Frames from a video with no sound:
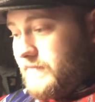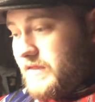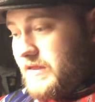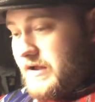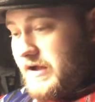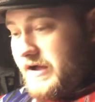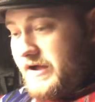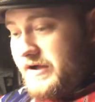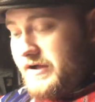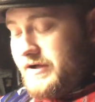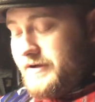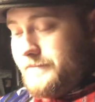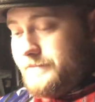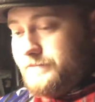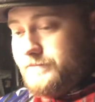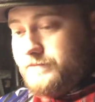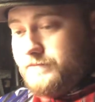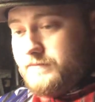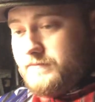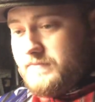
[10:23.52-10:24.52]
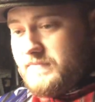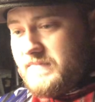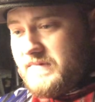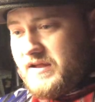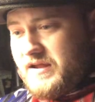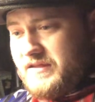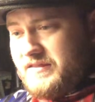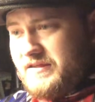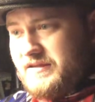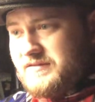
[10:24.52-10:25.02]
I
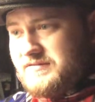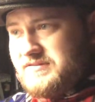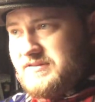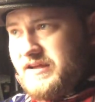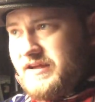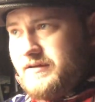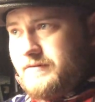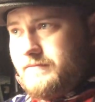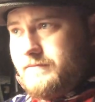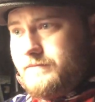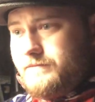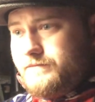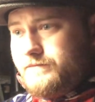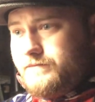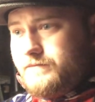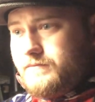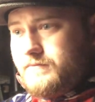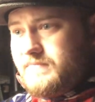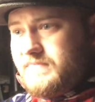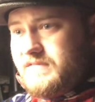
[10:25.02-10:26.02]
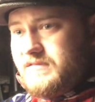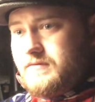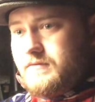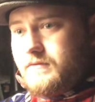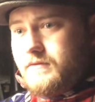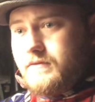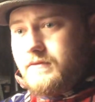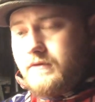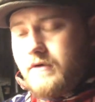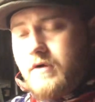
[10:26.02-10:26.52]
think it's like
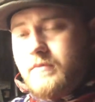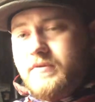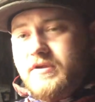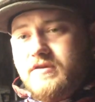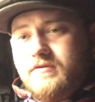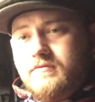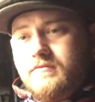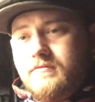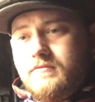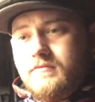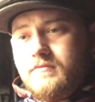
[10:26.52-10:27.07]
Roman.